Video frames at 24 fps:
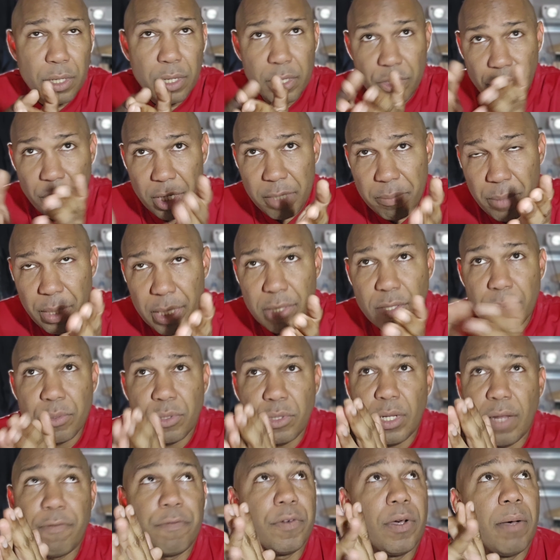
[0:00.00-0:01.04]
and there's already been some
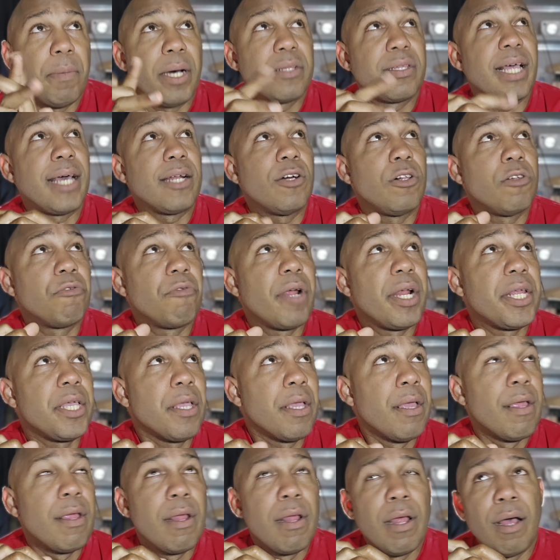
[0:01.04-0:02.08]
stuff about that already.
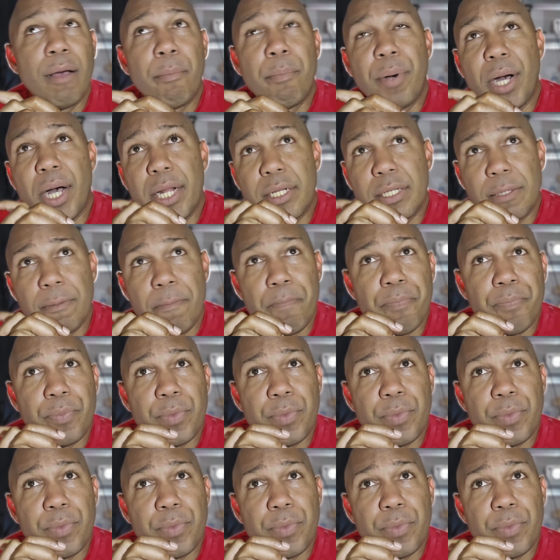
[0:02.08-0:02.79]
But